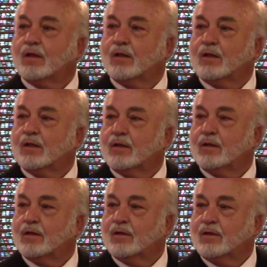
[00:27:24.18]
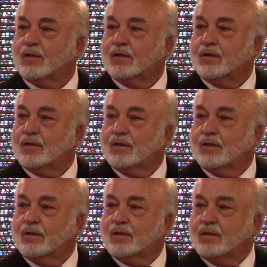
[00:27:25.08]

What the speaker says: (no one is talking)